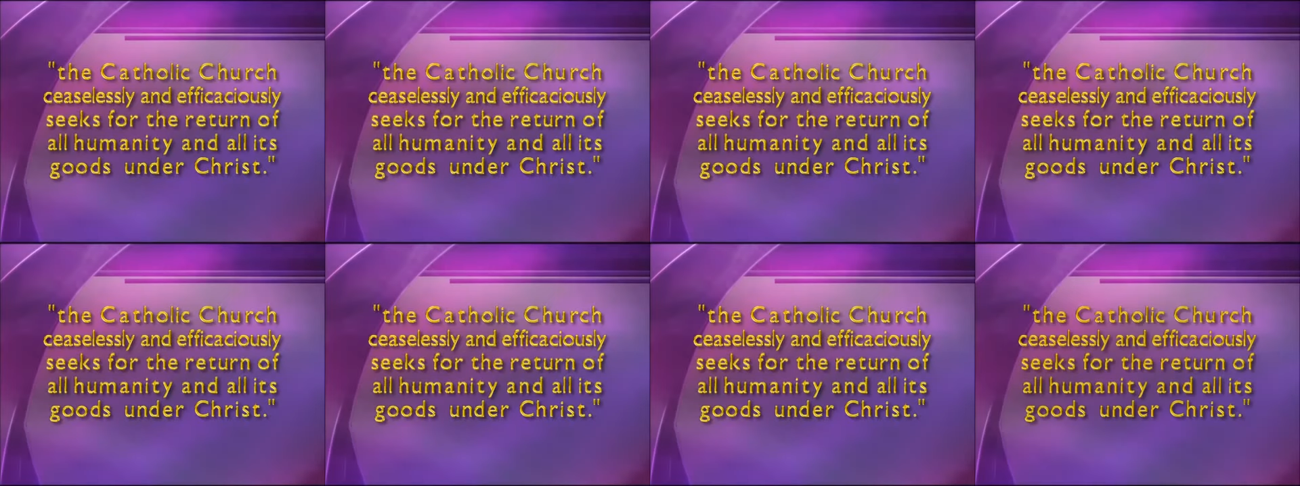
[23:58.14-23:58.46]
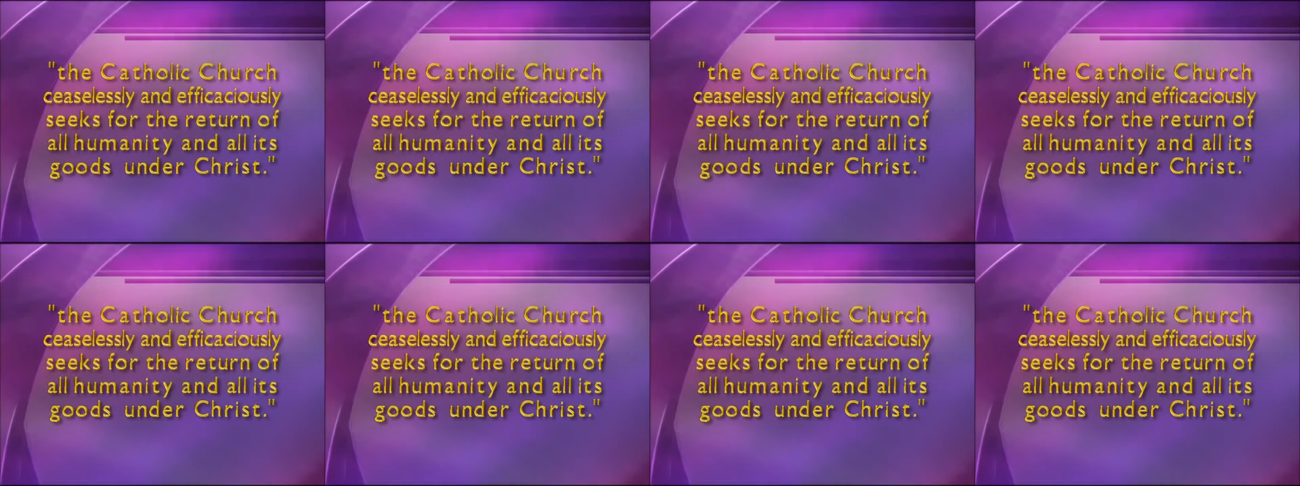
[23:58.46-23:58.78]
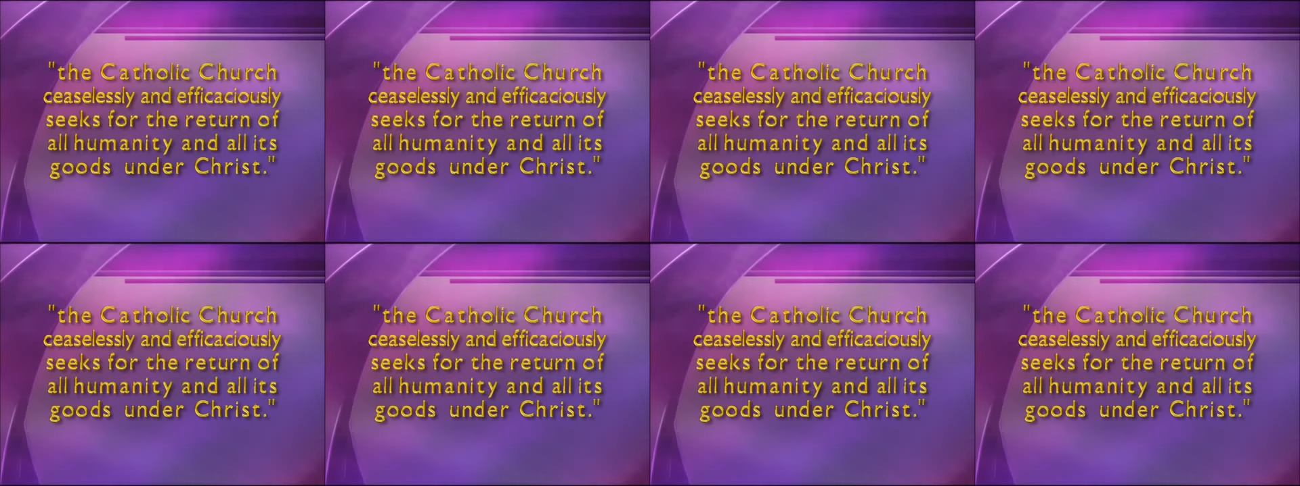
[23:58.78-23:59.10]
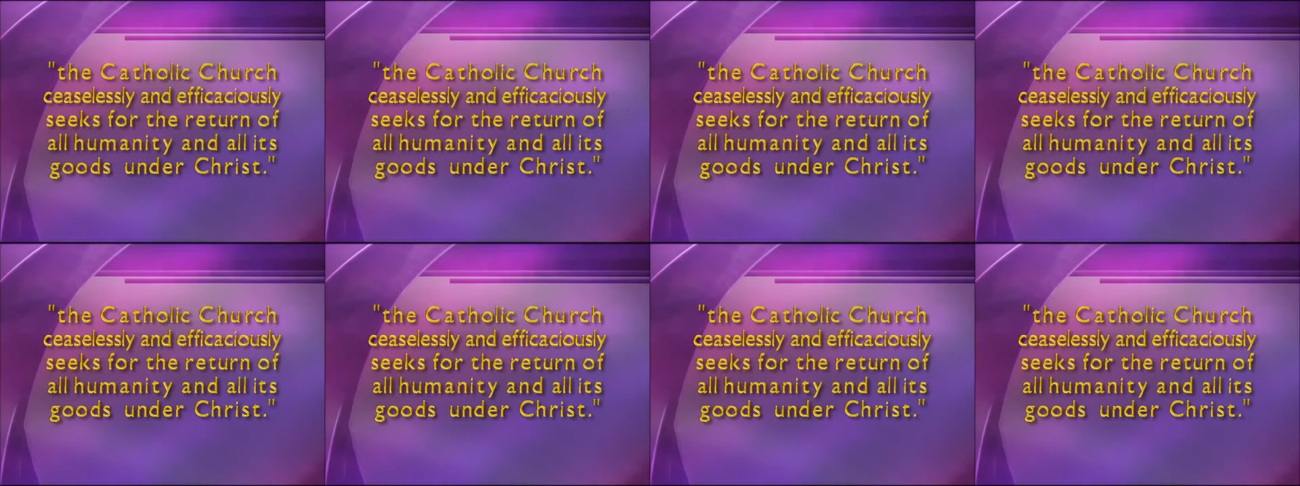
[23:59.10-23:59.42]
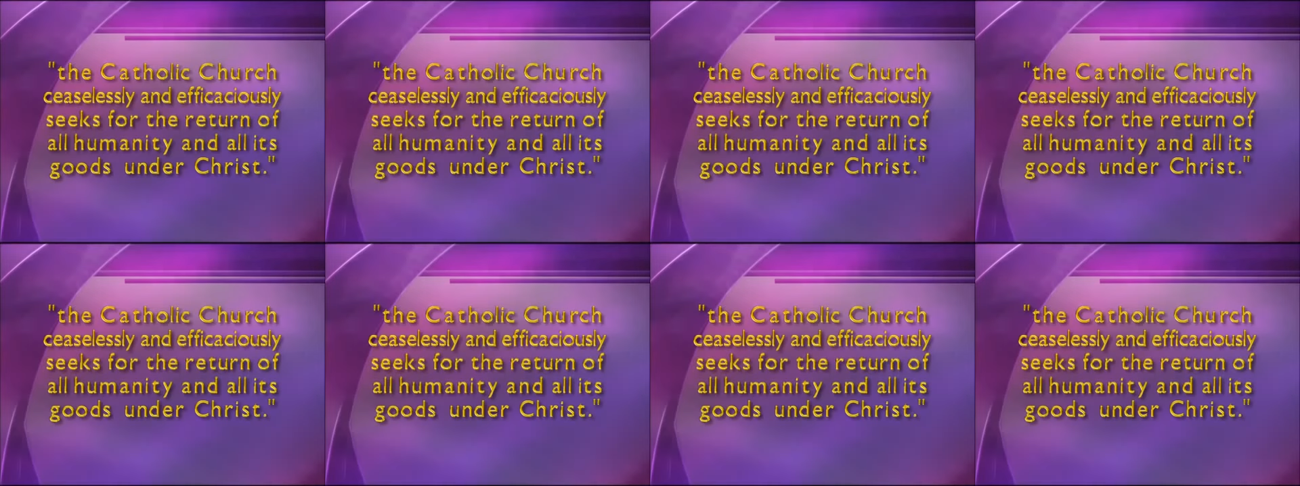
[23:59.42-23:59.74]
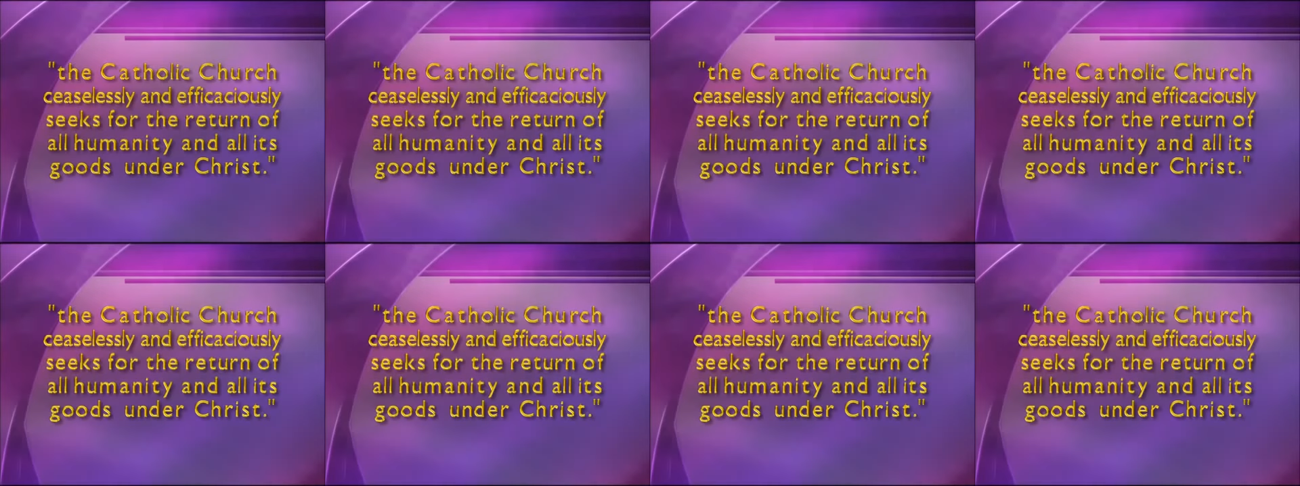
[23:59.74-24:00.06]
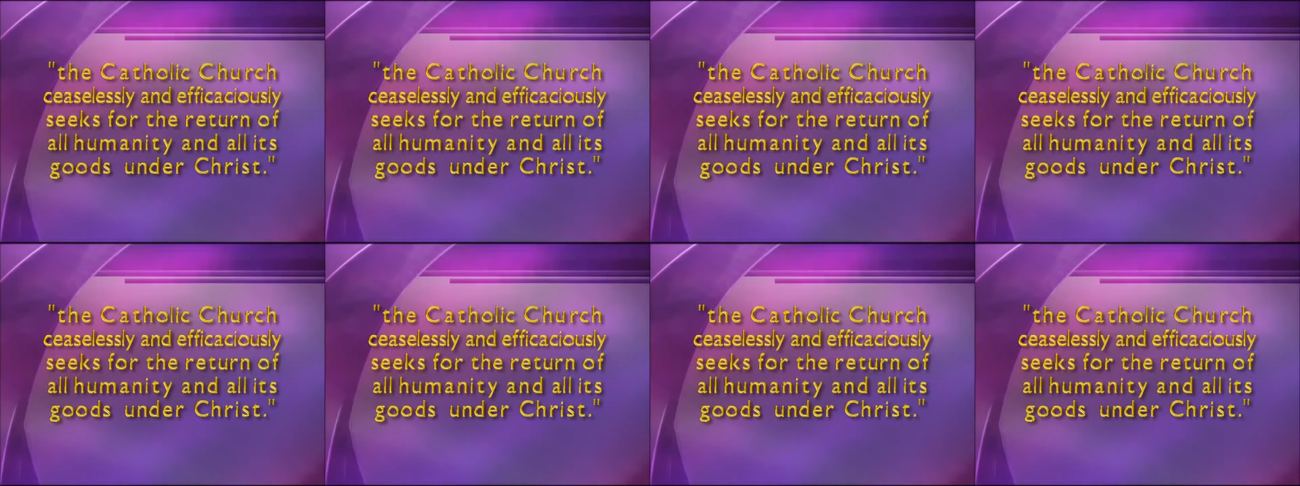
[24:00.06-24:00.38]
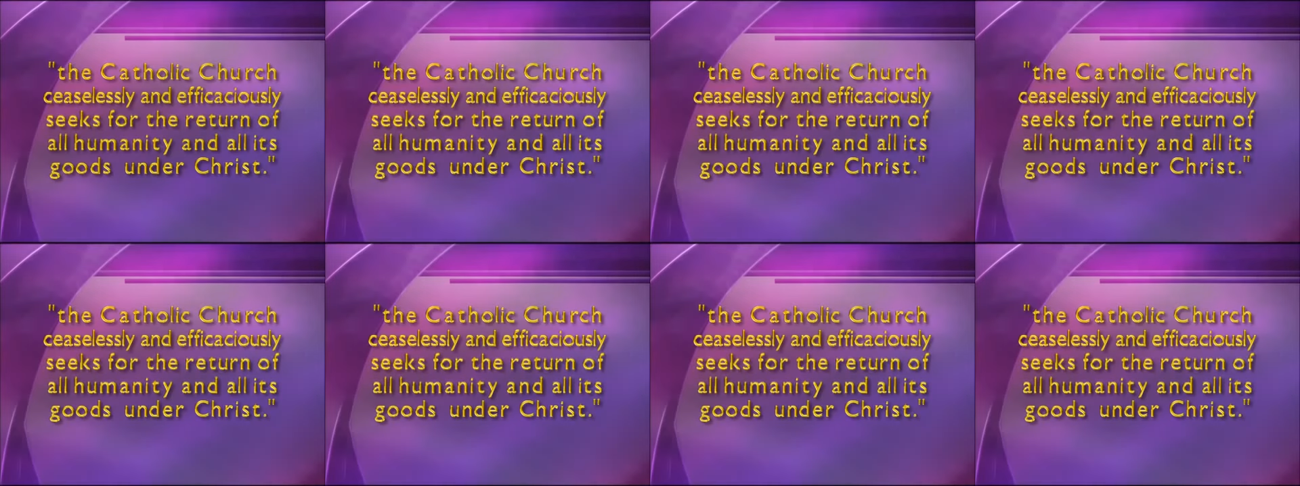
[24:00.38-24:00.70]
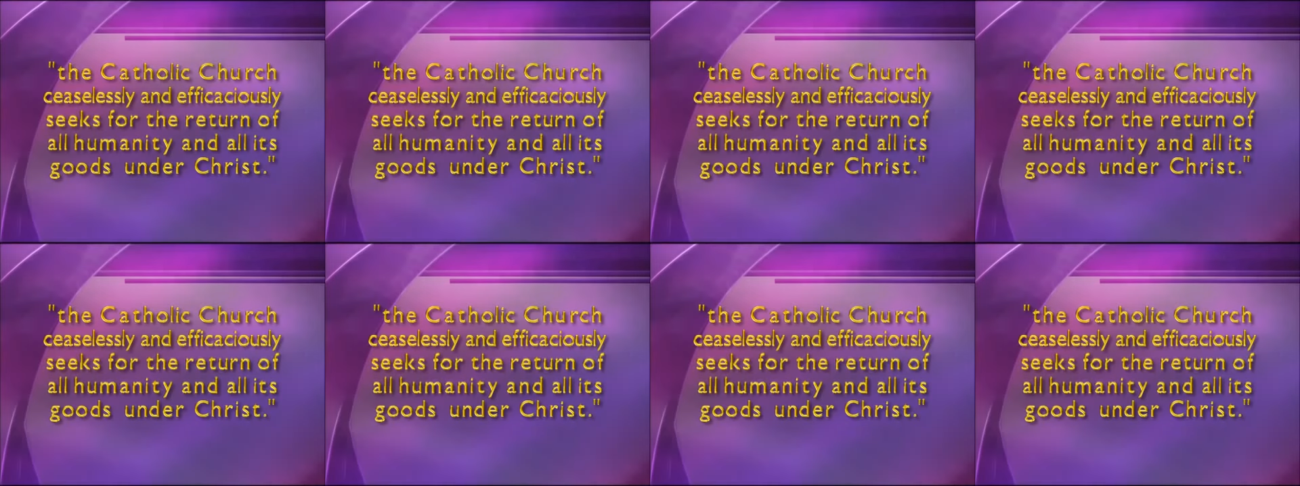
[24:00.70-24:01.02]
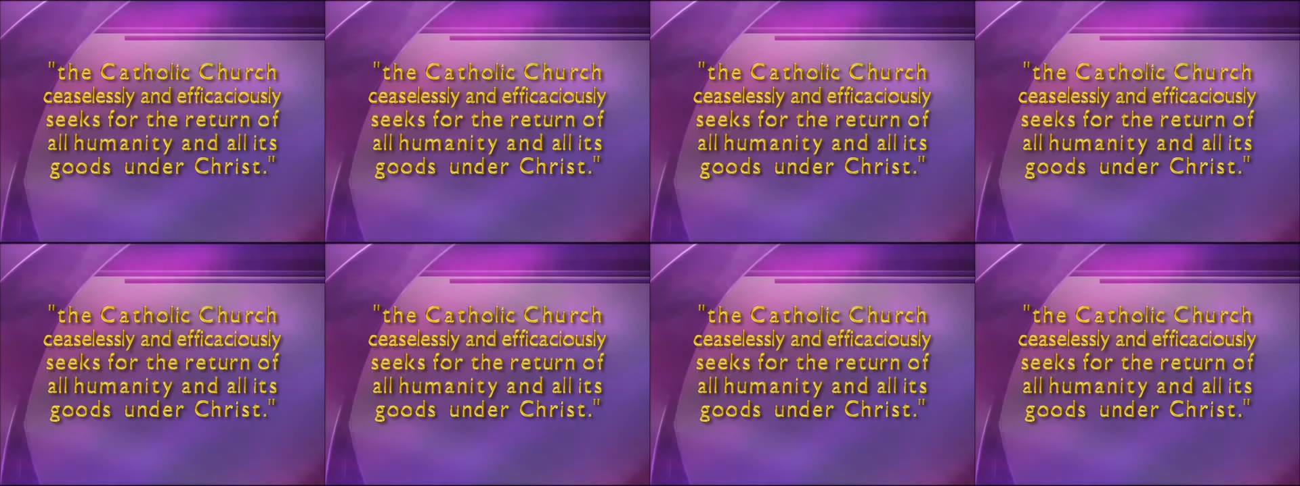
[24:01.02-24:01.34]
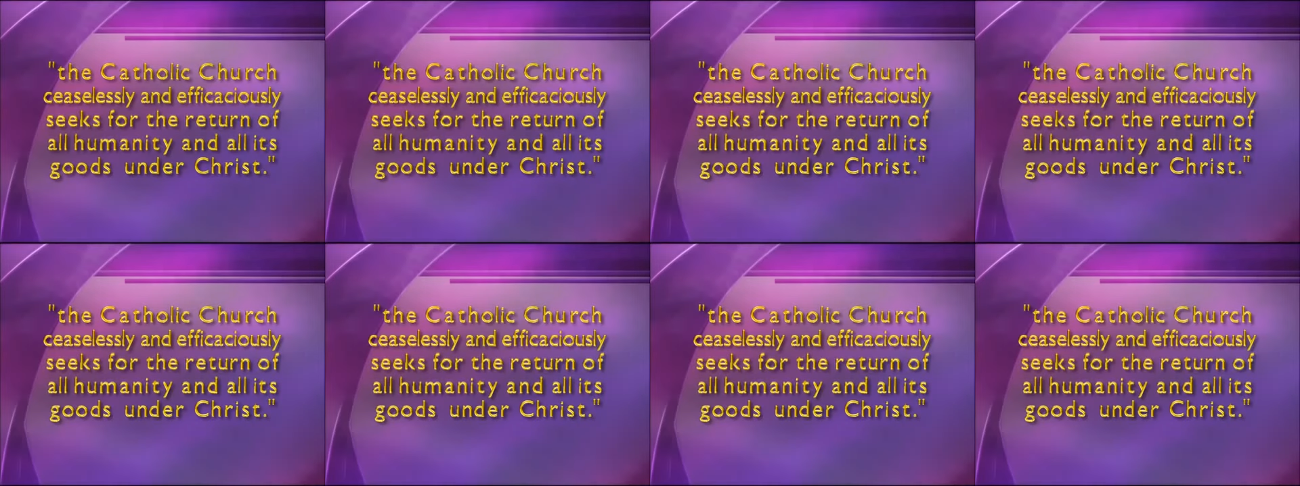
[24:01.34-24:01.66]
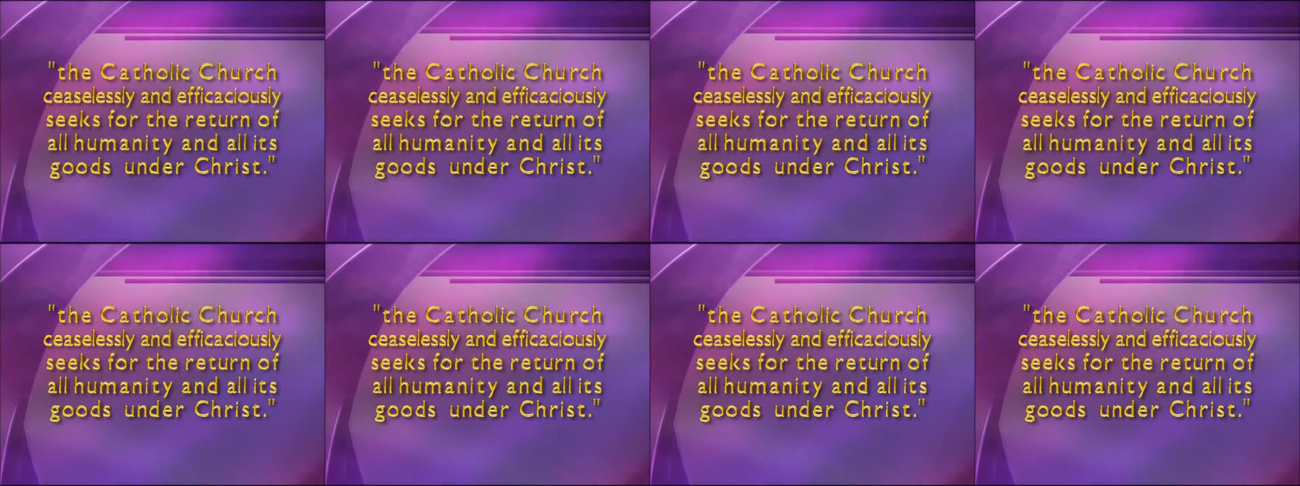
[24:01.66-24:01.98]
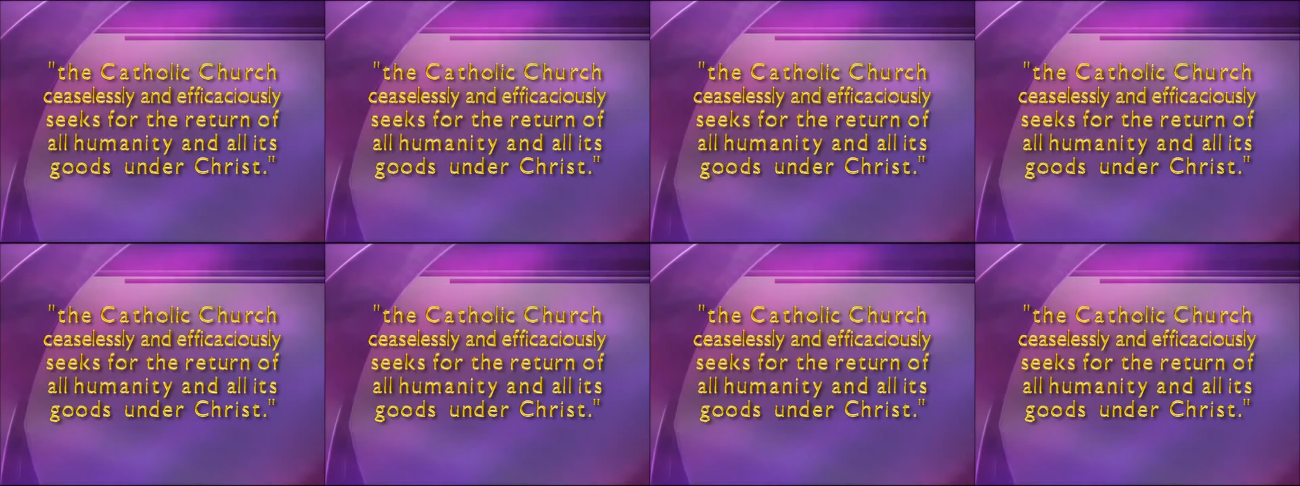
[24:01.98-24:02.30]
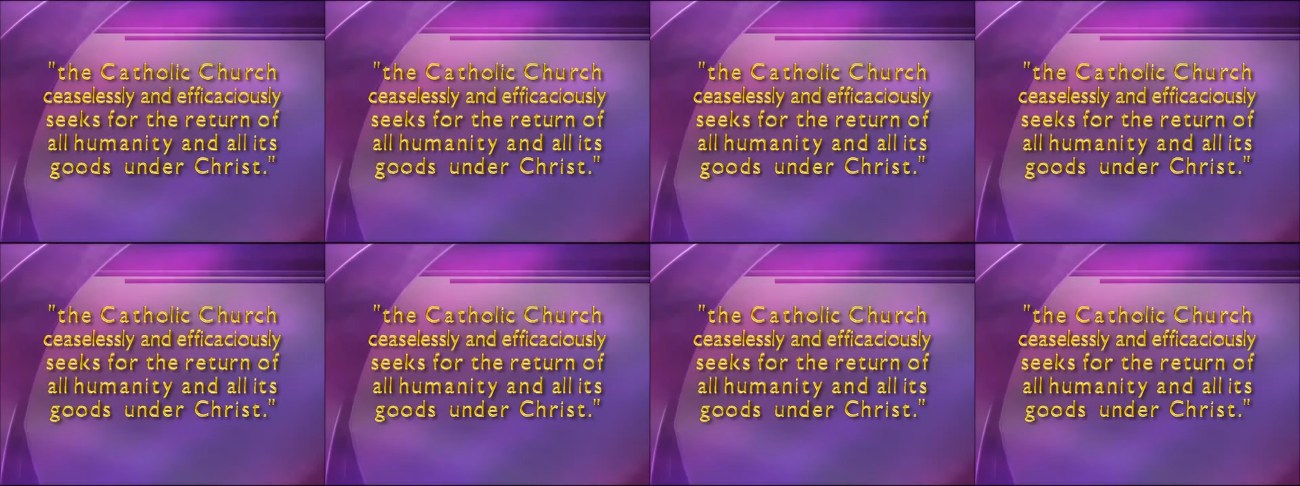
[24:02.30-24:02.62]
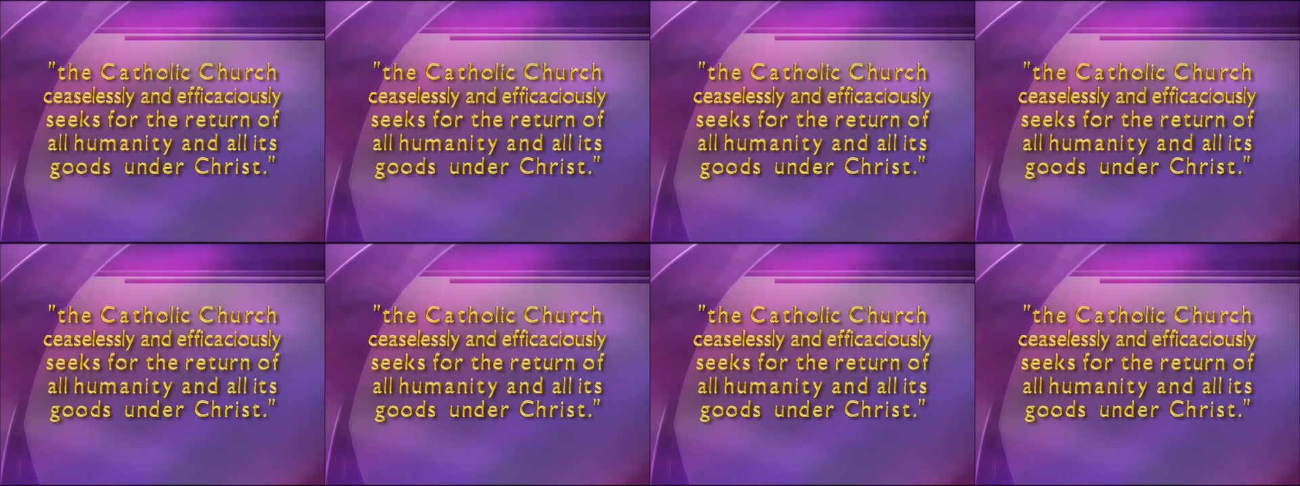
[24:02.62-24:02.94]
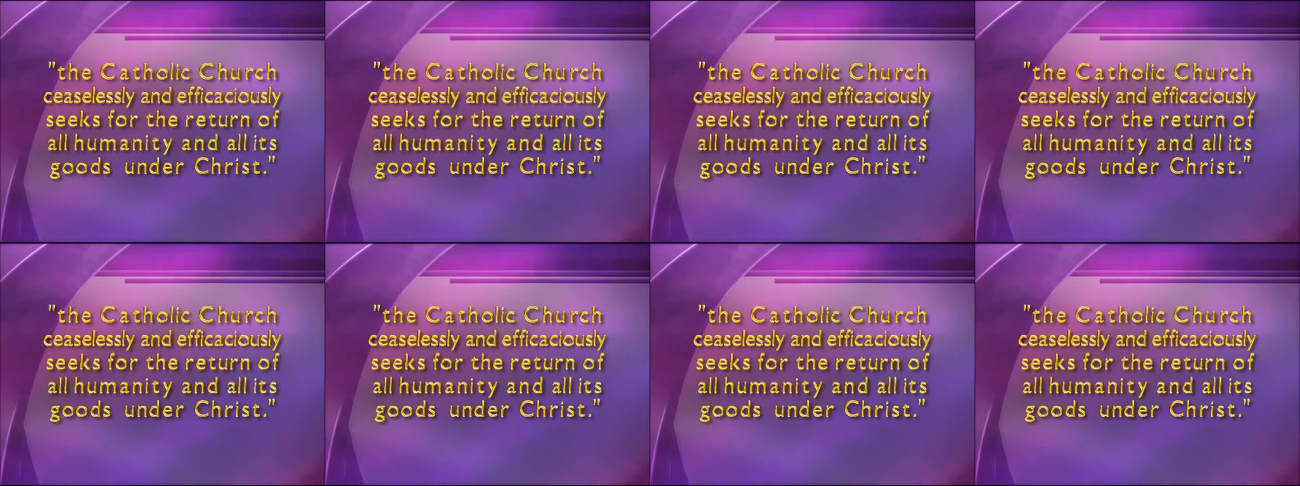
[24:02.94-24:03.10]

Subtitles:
Nobody's mouth can be seen.